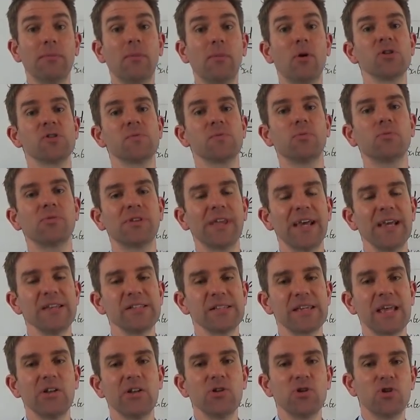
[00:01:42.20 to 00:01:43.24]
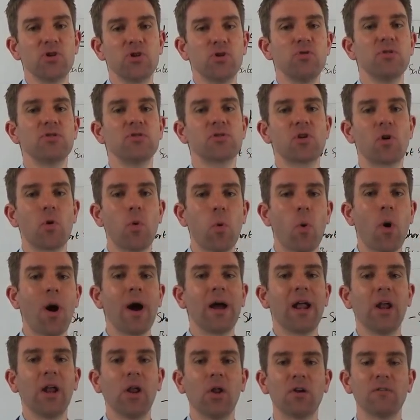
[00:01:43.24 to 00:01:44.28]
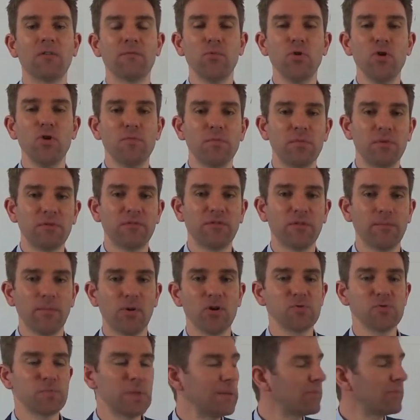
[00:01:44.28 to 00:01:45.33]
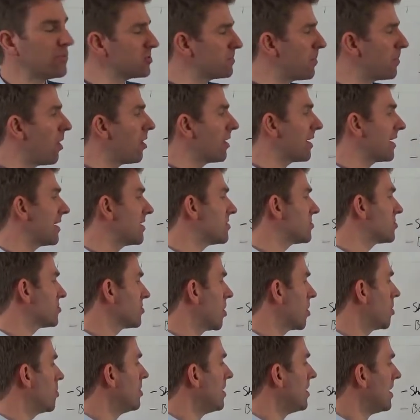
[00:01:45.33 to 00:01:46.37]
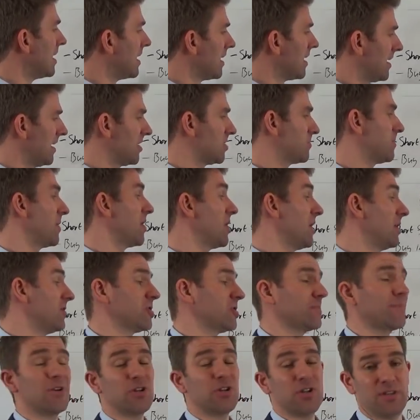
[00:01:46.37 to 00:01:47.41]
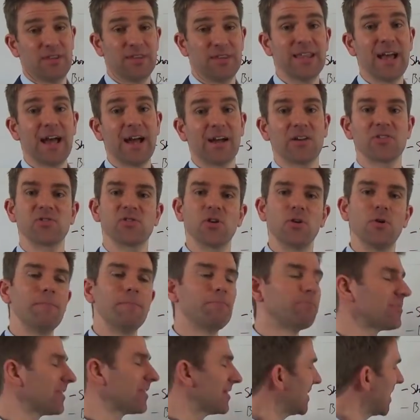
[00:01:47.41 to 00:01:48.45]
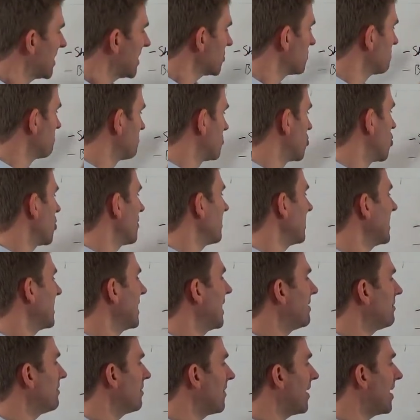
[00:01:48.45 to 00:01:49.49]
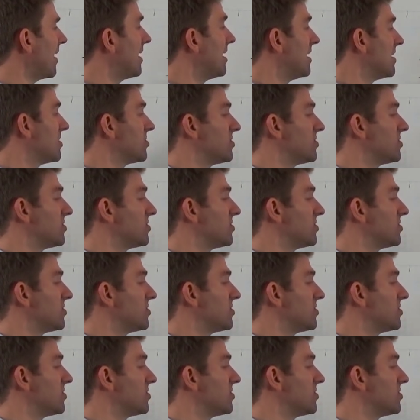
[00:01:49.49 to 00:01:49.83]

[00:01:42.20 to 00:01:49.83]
multiple days against you, there's quite a lot of movement for most people's pockets. So, especially the DAX. So that's got to be careful of that.